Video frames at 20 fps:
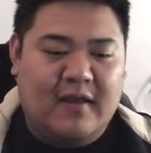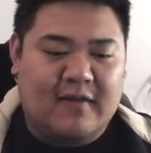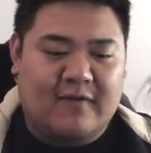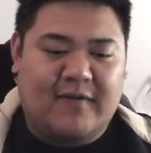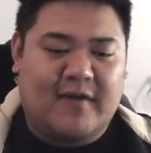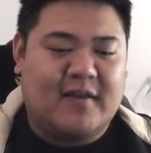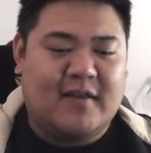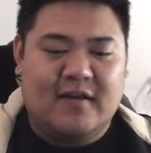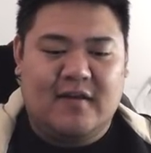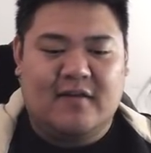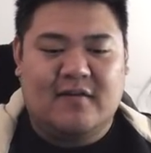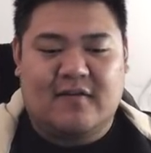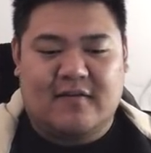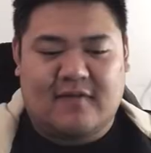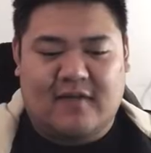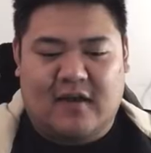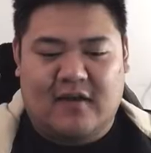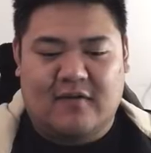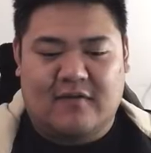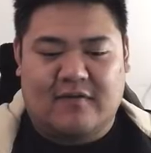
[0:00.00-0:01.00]
The fact that it is a
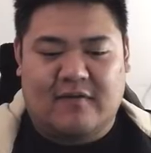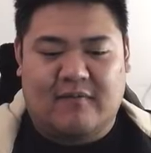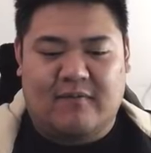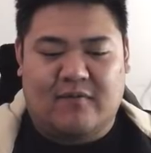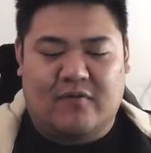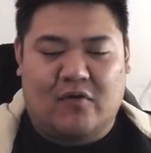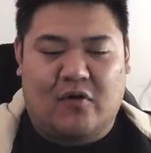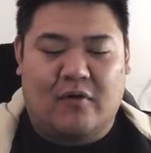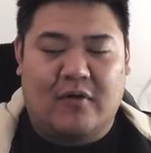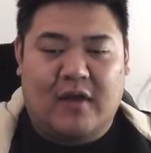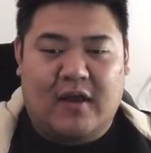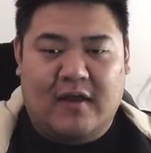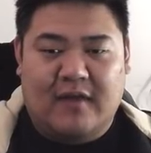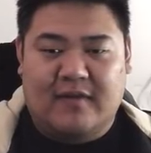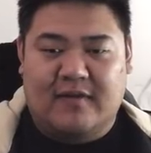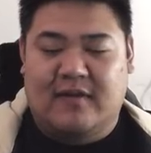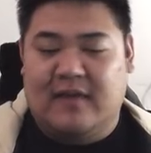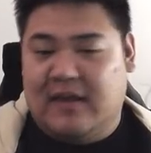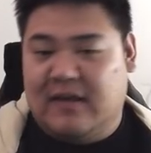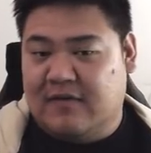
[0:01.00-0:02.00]
Sign of Seventh Dawn
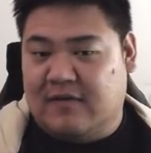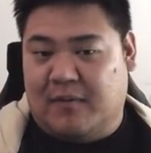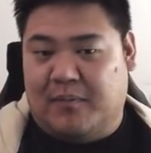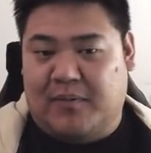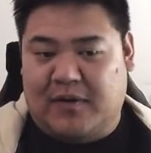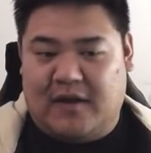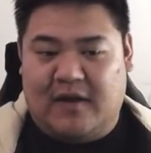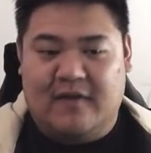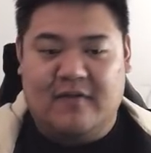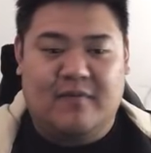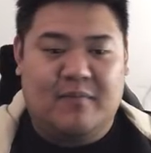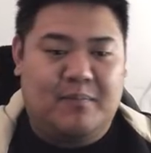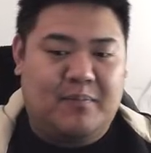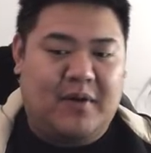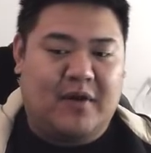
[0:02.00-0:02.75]
is a plus,